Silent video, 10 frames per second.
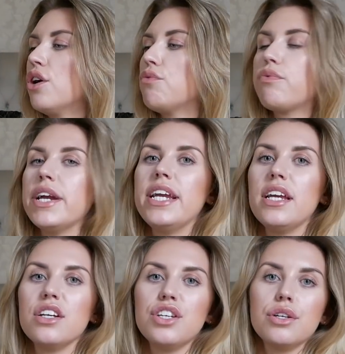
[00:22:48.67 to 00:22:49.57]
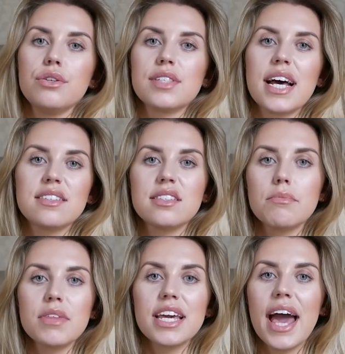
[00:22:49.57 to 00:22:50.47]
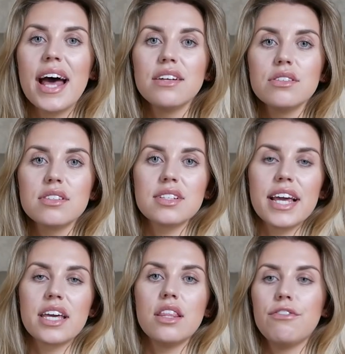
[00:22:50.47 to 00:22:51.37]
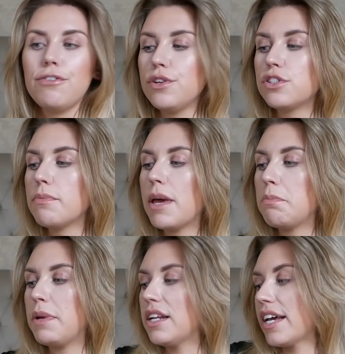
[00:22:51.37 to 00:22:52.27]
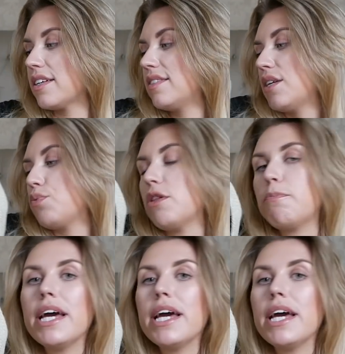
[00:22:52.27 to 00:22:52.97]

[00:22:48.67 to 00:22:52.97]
reuse as something else like in the future maybe like I said with